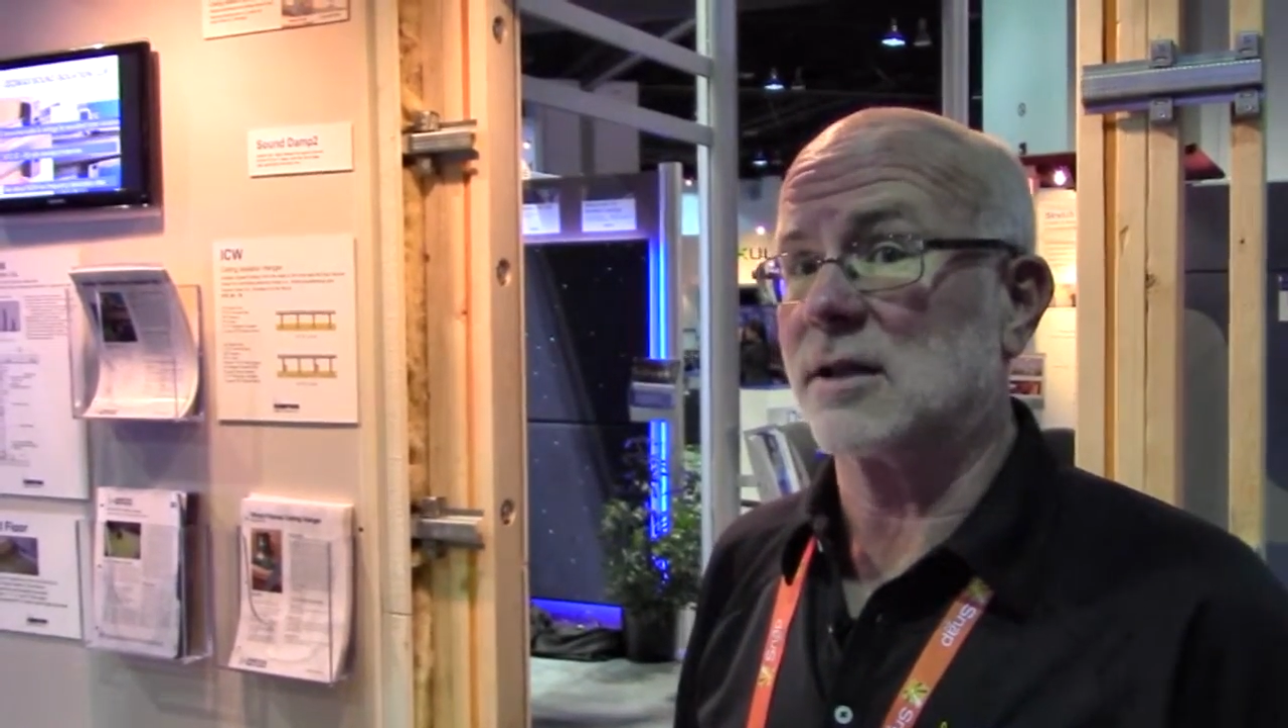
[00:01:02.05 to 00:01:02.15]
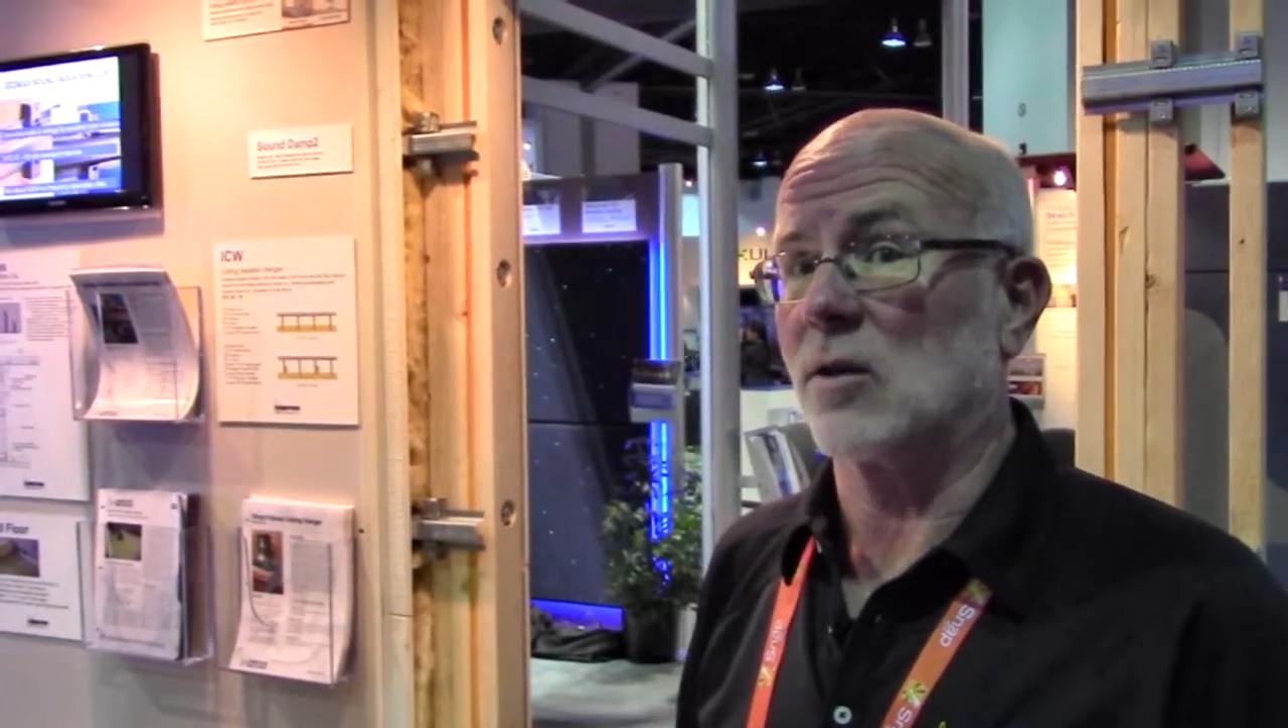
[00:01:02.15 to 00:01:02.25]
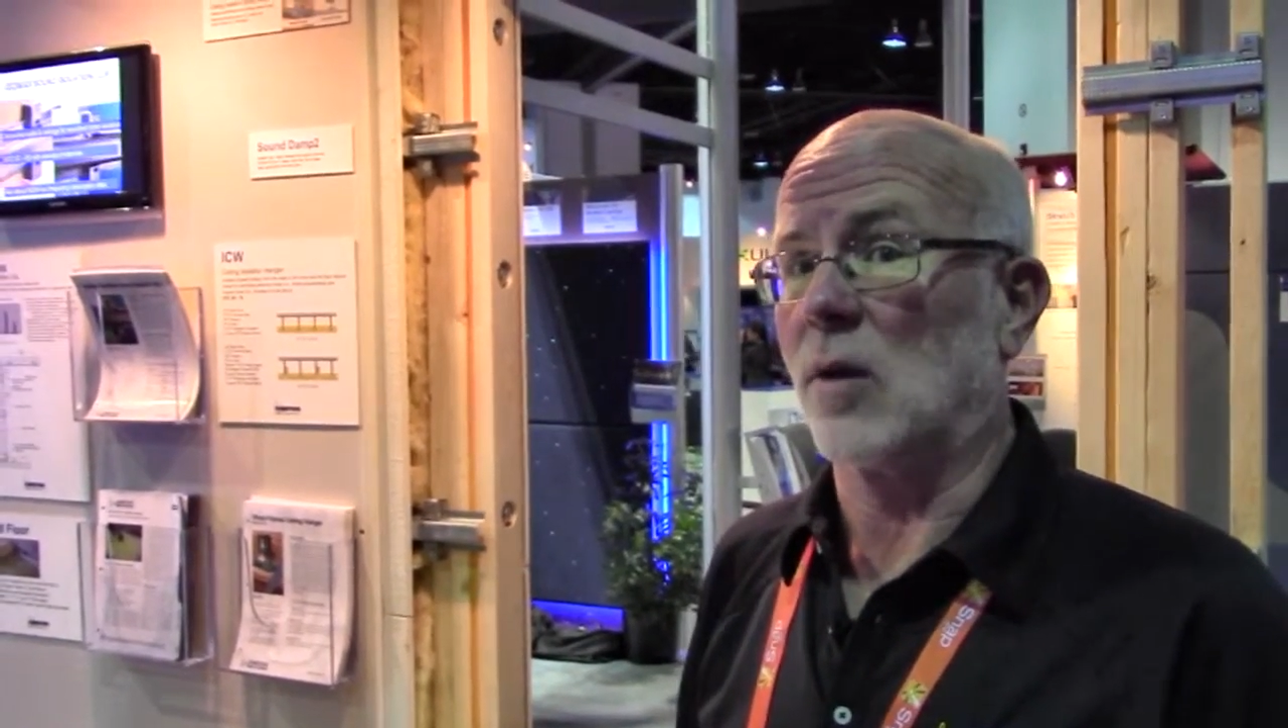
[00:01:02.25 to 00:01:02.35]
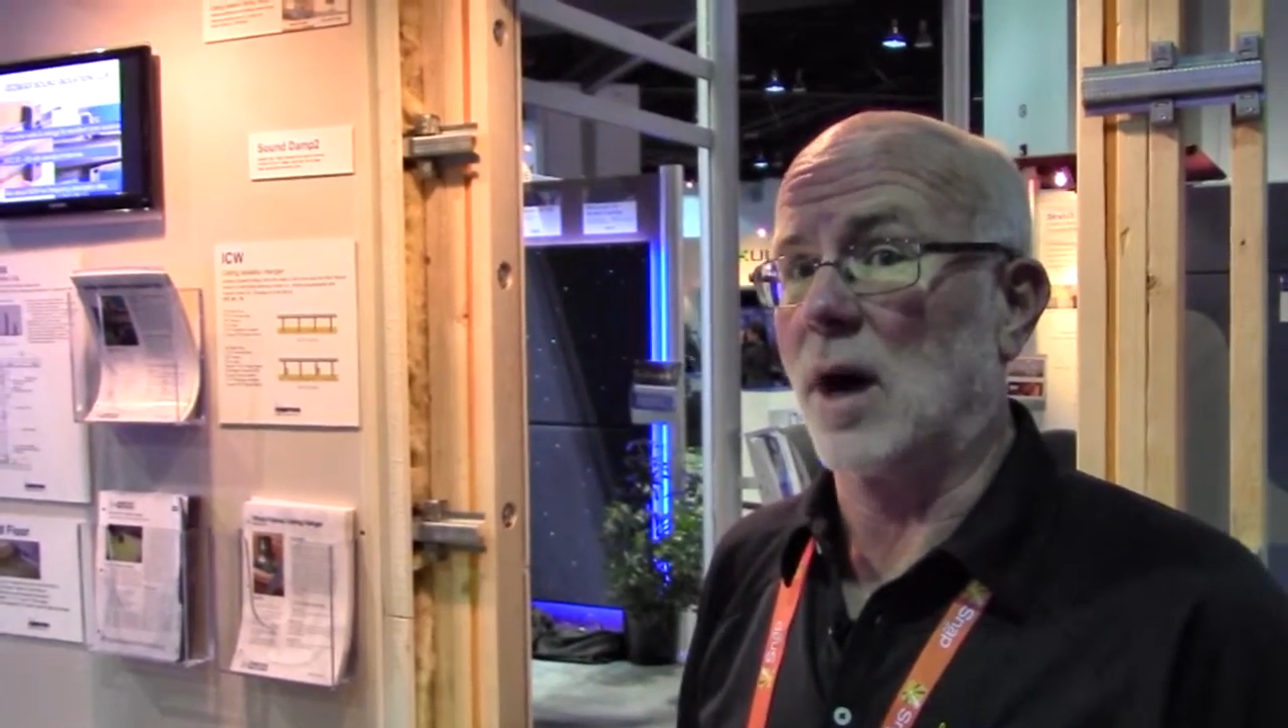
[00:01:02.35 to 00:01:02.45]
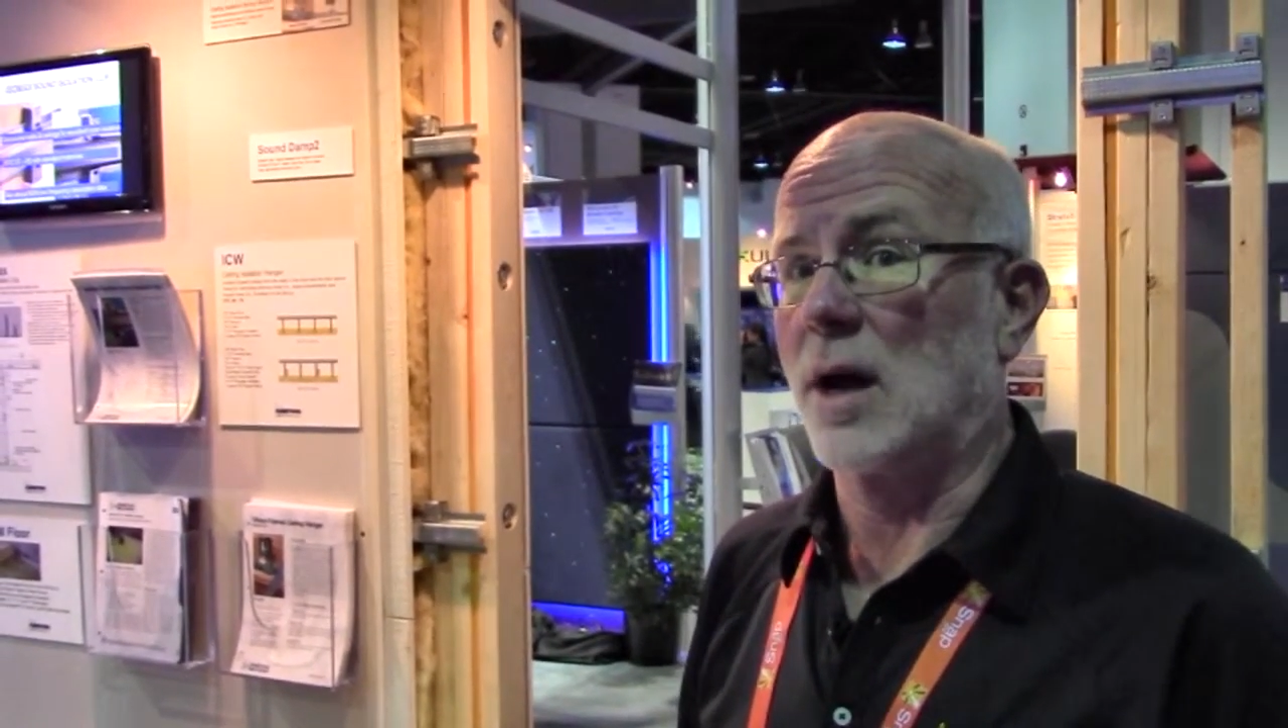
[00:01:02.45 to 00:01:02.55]
to
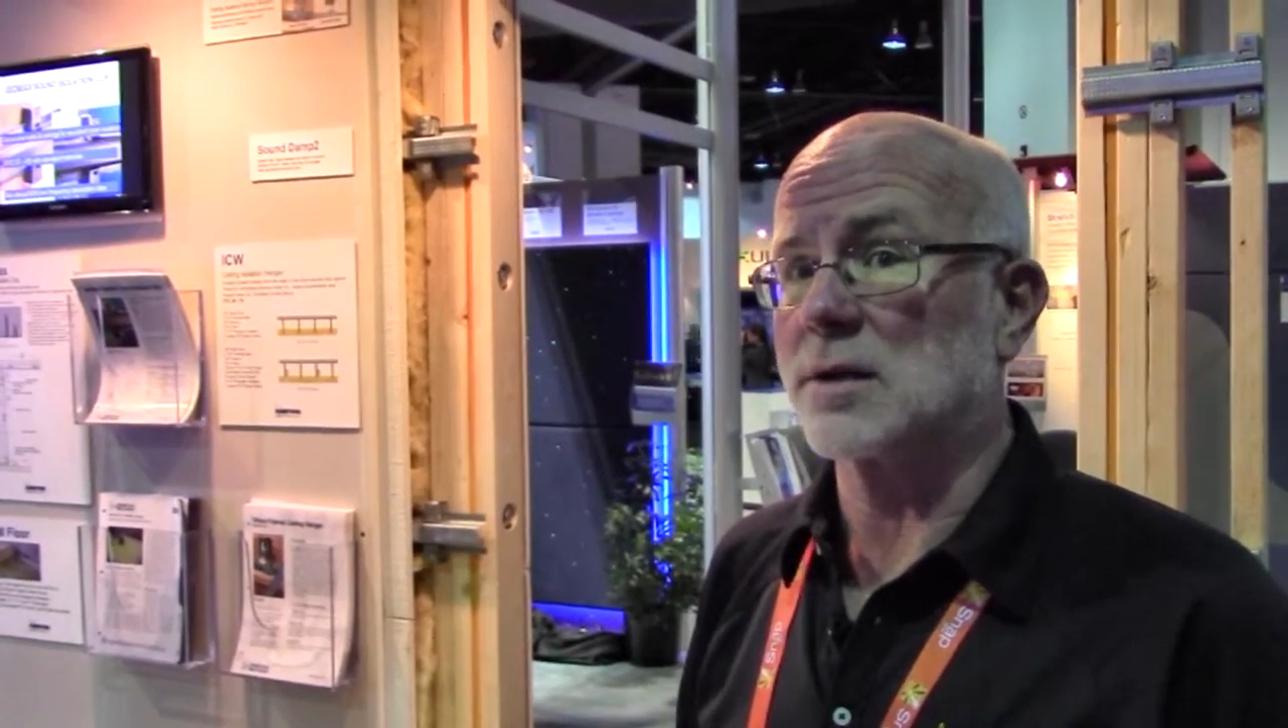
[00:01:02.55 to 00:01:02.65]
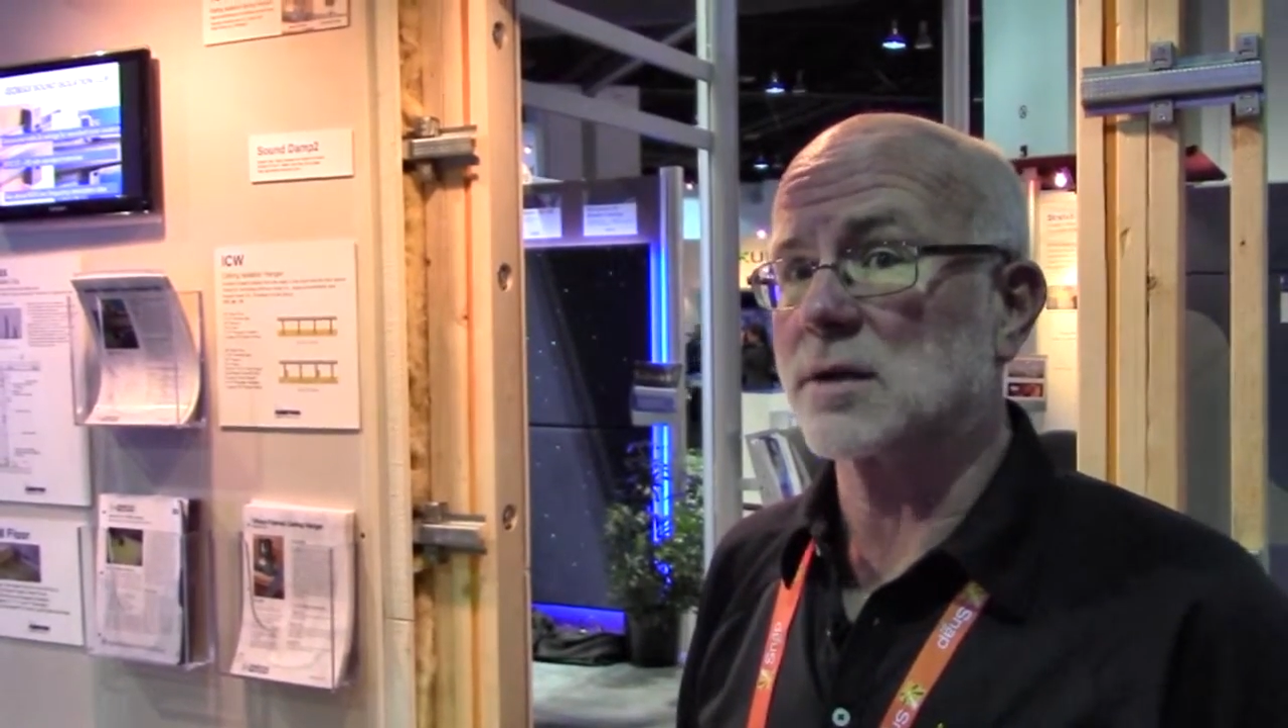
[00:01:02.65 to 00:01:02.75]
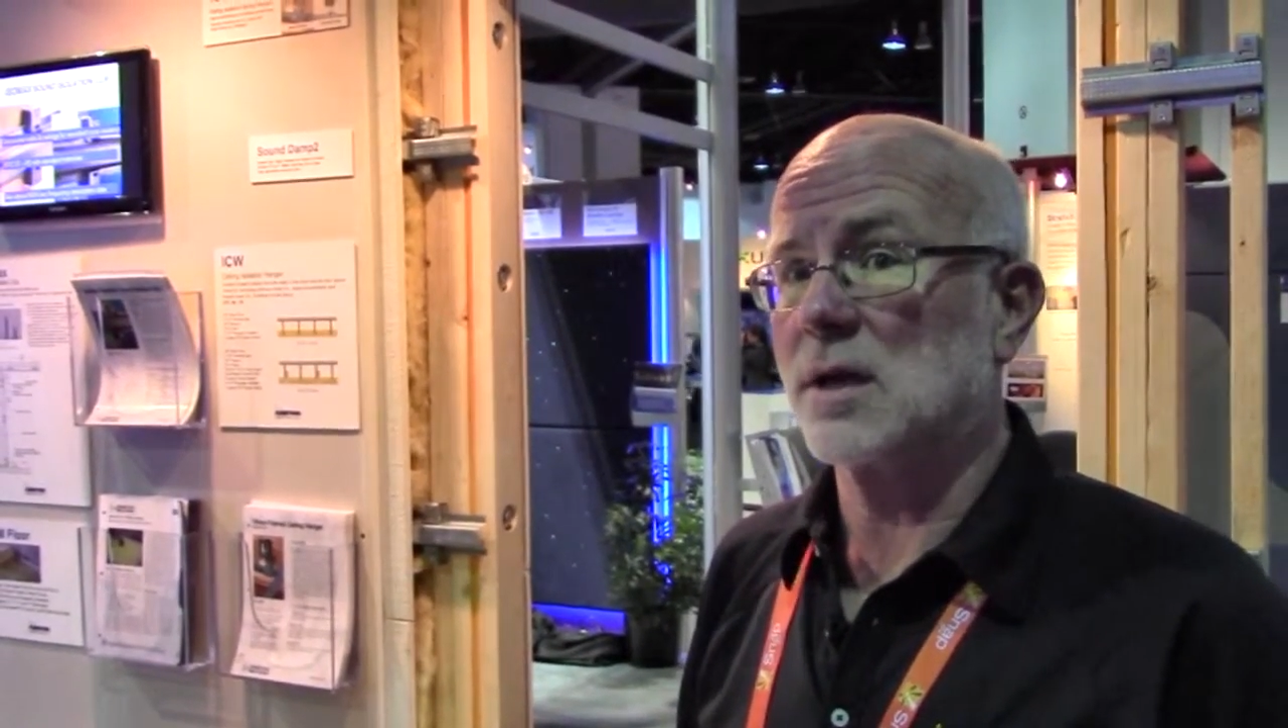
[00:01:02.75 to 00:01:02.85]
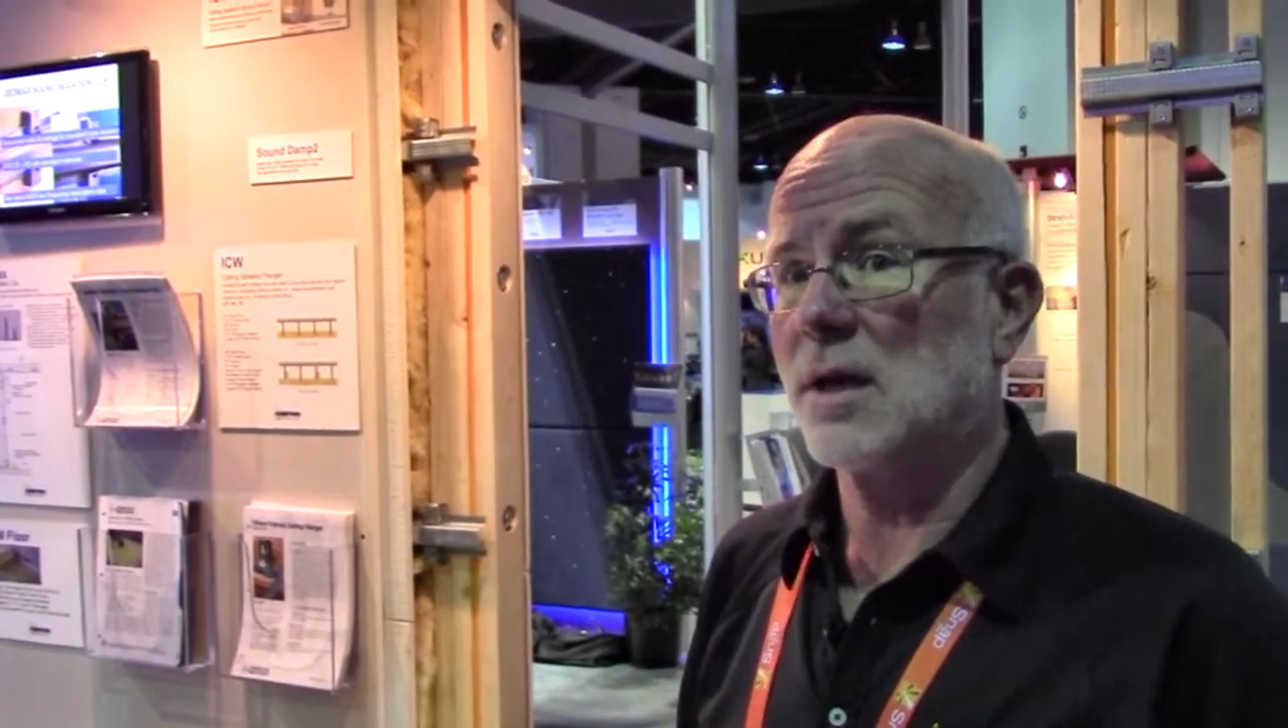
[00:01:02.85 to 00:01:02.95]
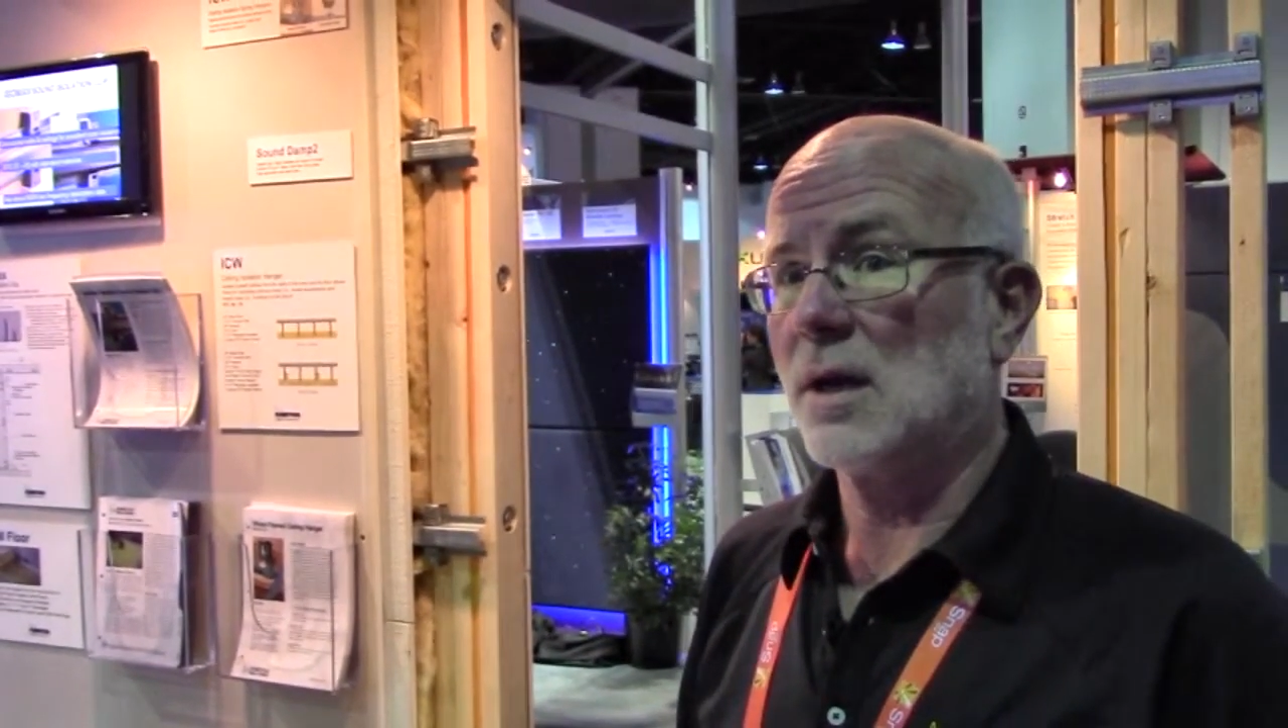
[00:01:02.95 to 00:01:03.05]
the walls,